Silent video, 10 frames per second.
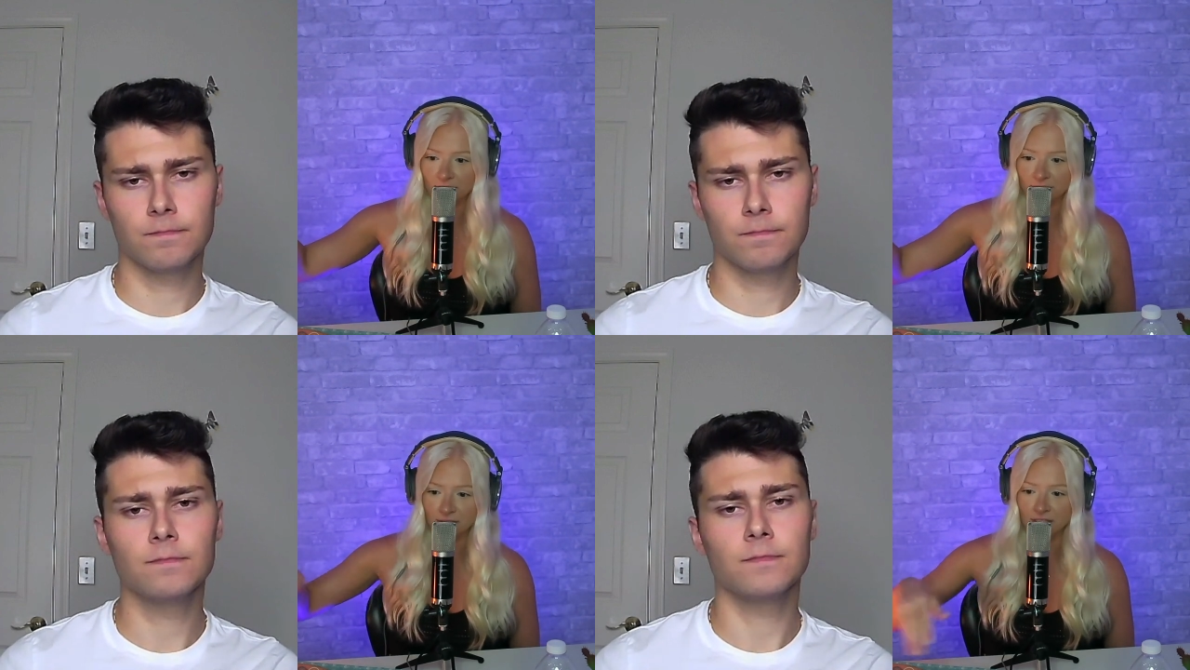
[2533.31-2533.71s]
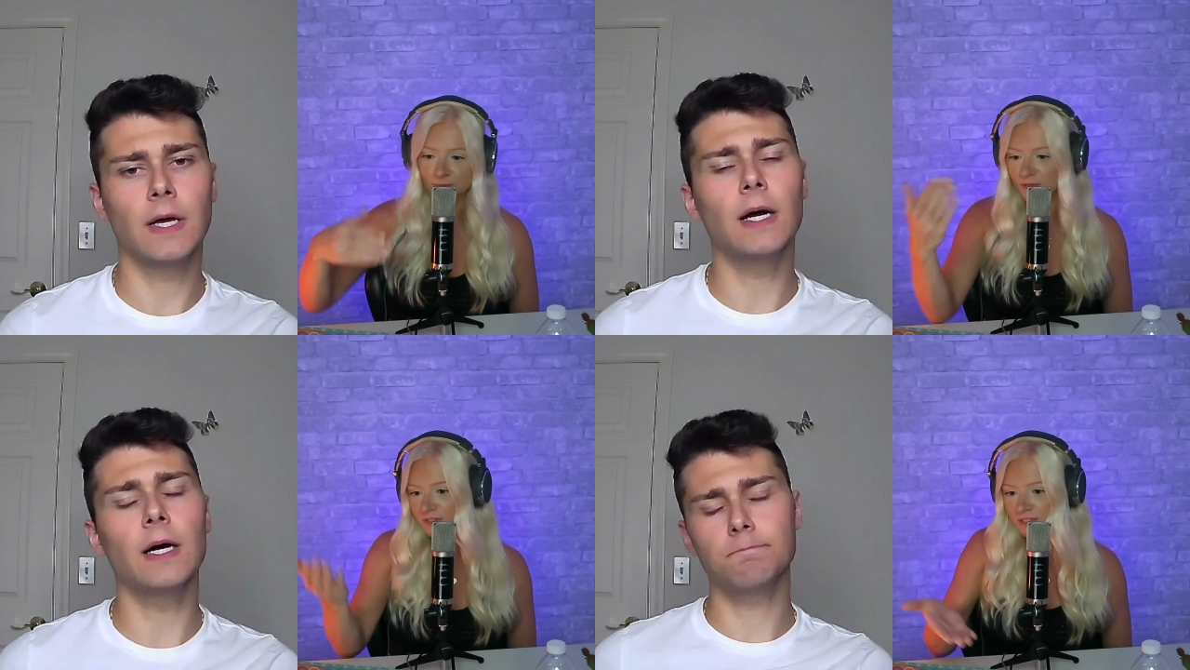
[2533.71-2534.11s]
Speaker 1: And then this
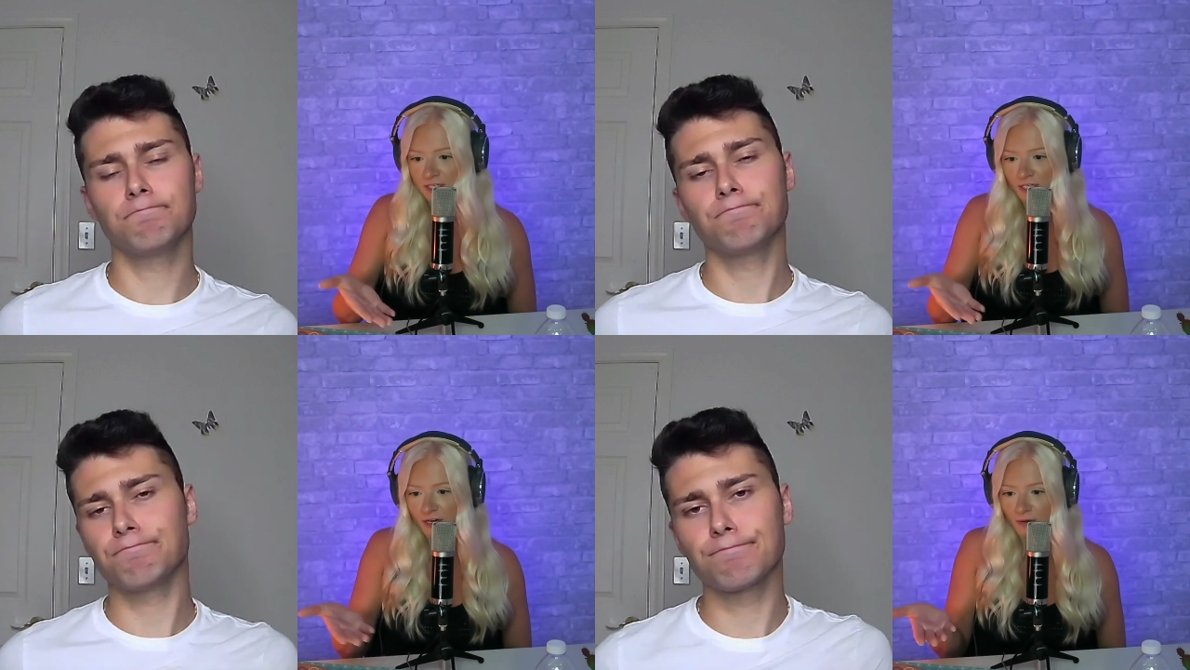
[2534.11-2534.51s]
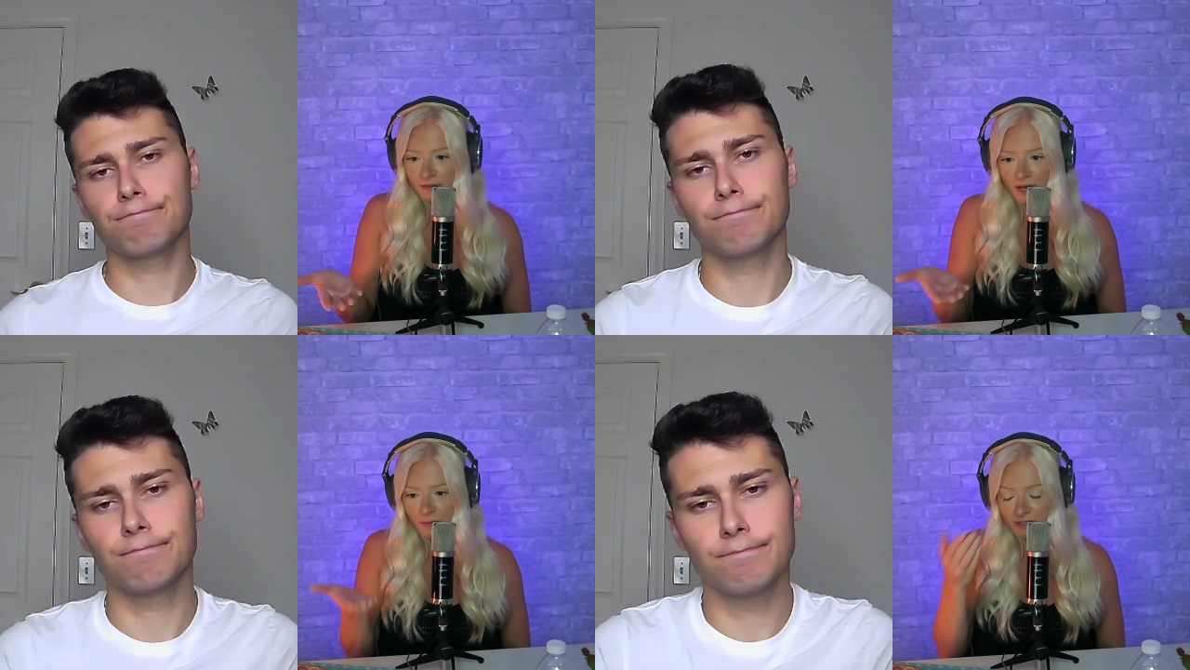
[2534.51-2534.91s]
person's keto,
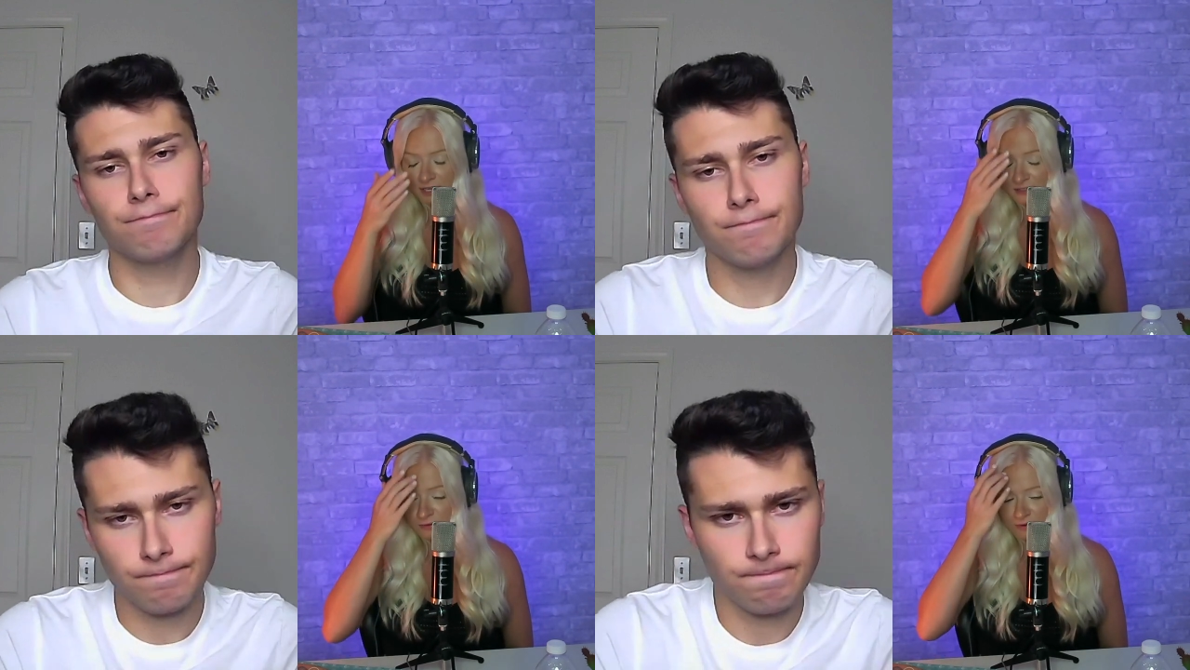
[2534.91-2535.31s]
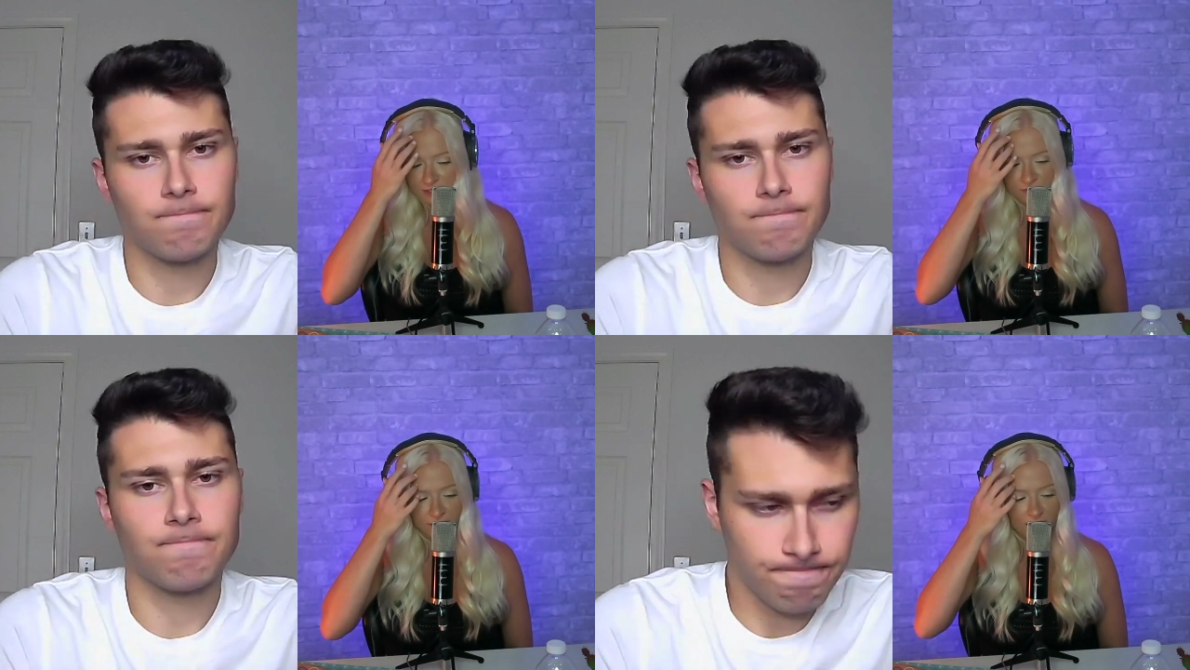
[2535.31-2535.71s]
and that's what works
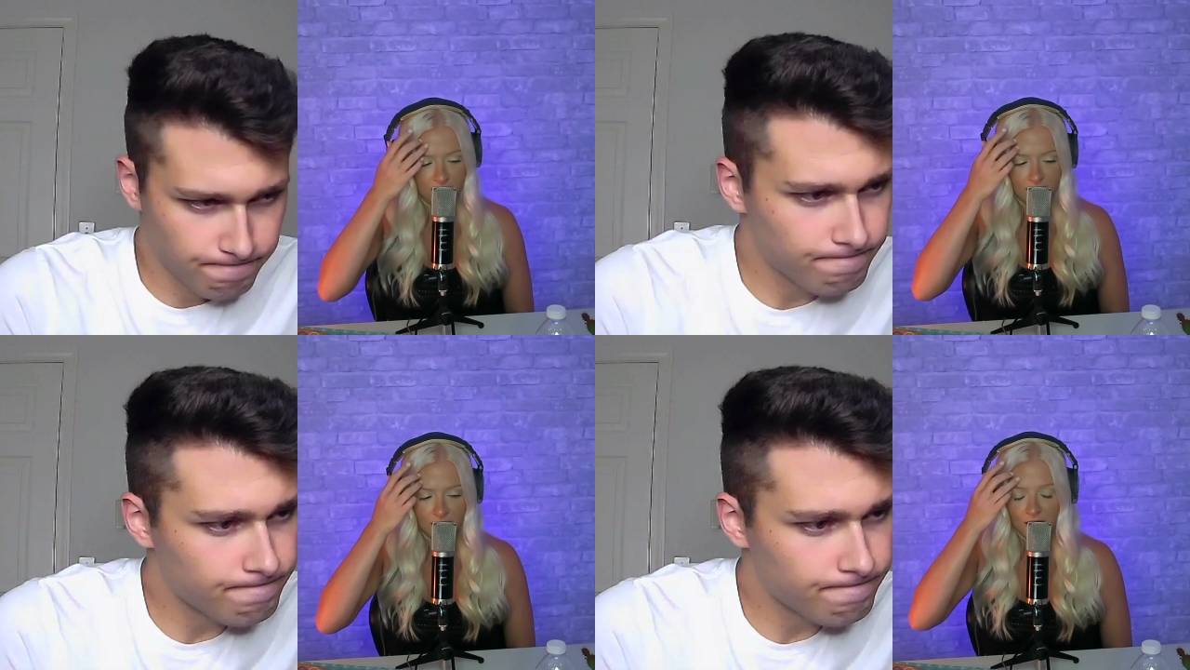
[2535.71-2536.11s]
for them.